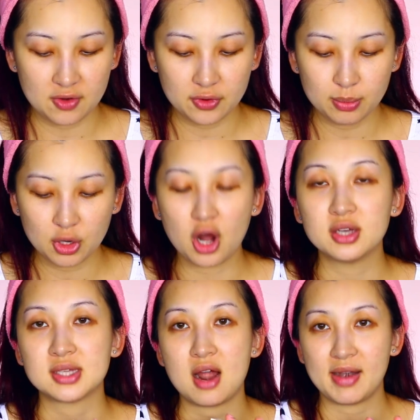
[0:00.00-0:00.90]
They're from
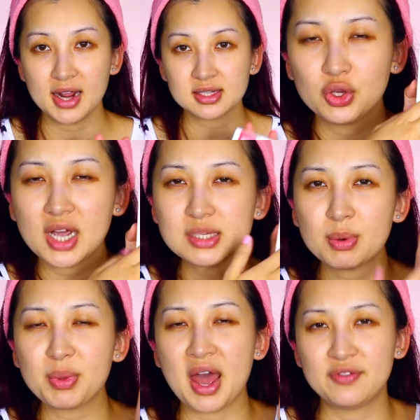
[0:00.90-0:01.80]
CosRx. You guys
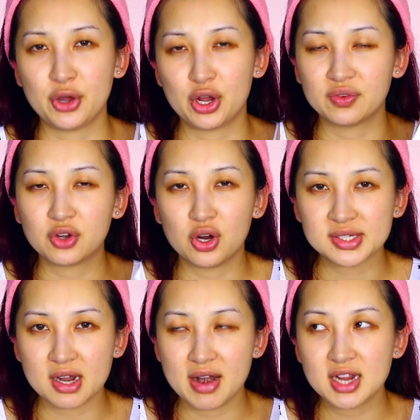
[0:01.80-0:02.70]
probably have heard of
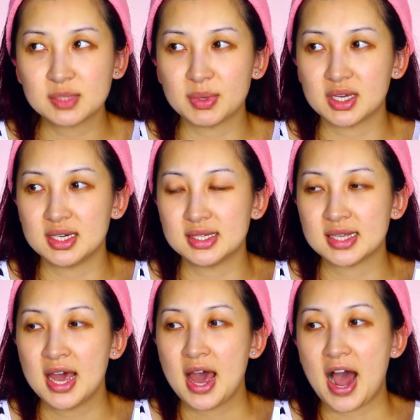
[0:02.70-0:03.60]
CosRx
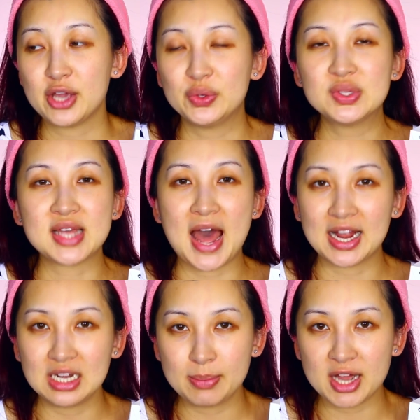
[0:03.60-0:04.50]
because I use their
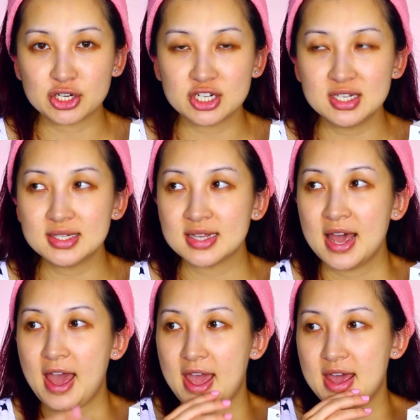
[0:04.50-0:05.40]
acne patches
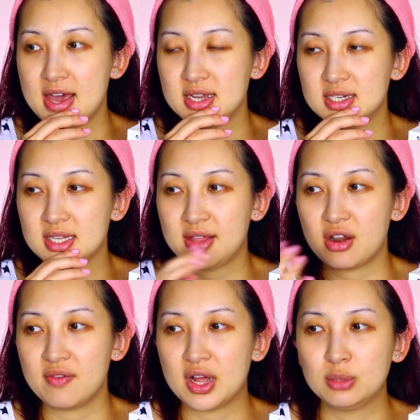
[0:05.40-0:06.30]
and
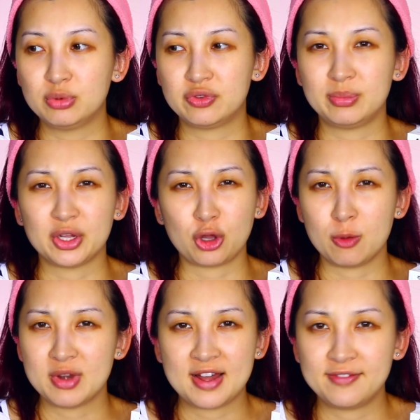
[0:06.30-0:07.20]
they're available from like
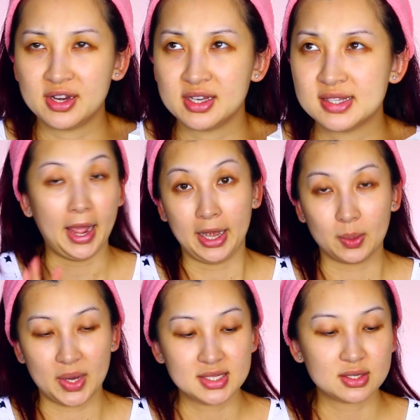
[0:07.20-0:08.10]
Urban Outfitters.
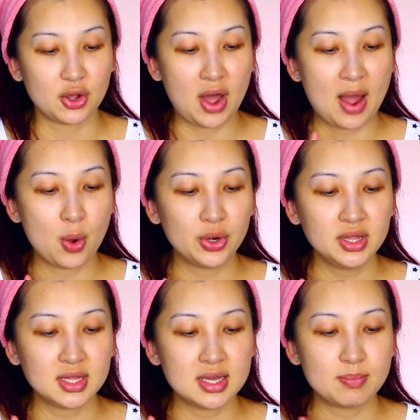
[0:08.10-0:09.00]
Anyway, so I
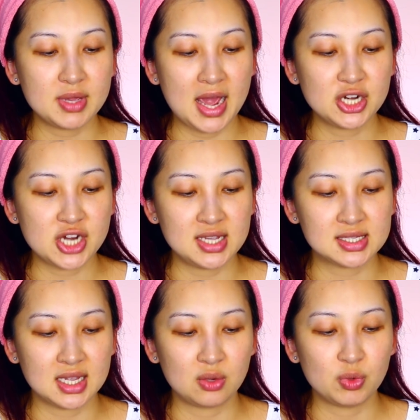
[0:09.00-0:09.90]
ordered the BHA
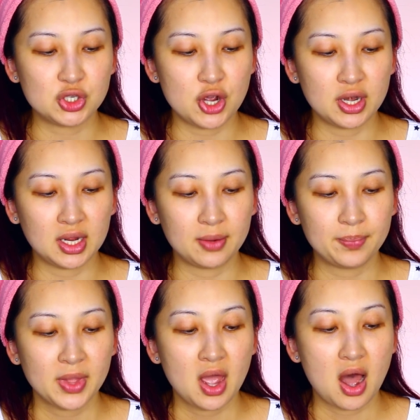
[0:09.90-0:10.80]
Skin
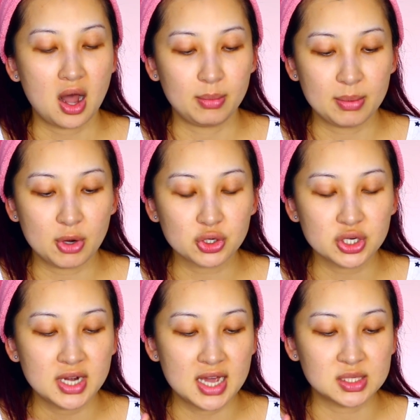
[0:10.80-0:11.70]
Returning
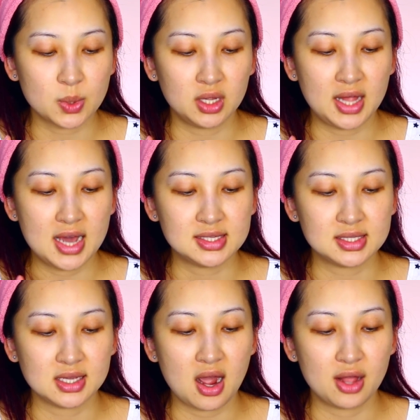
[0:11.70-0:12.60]
Emulsion as well as
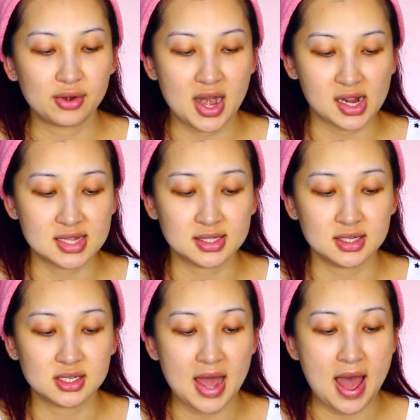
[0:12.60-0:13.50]
the Hyaluronic
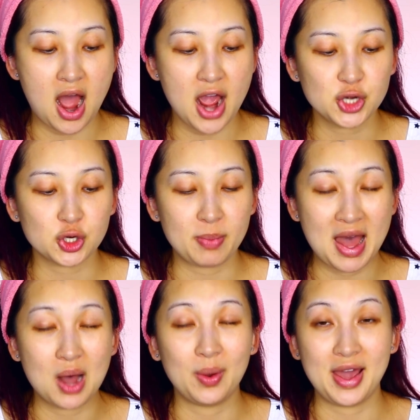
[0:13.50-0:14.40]
Acid Hydra
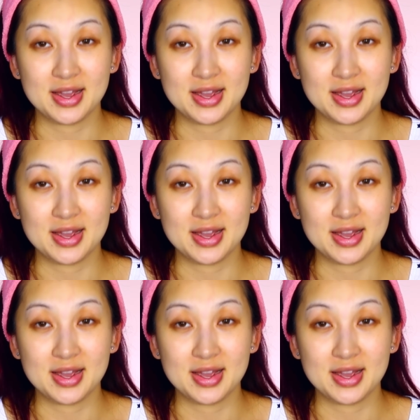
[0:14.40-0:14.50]
Power